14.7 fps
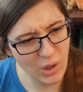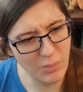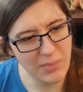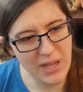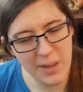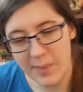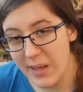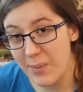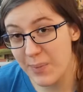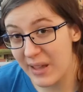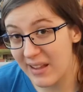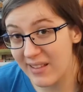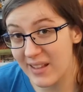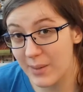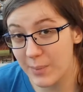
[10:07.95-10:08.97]
maybe it
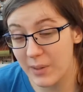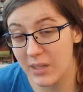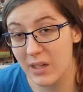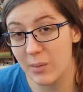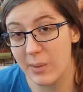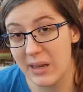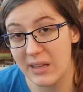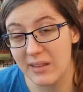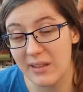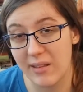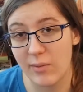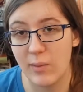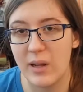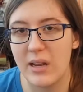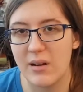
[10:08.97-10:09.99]
picks up a little bit in
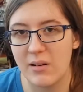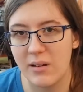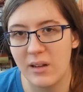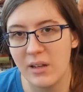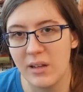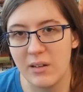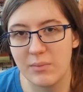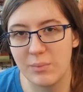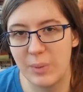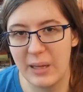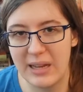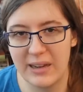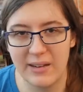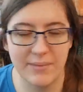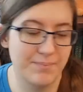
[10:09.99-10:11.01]
this one,
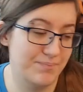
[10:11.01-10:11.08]
but